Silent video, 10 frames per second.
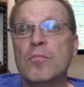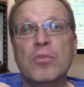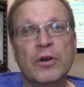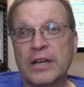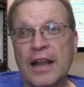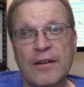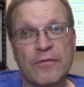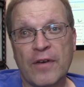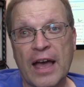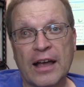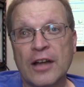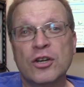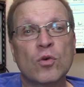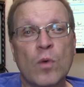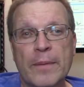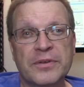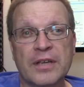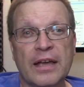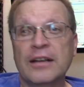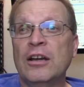put it on a FAQ on your
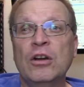website,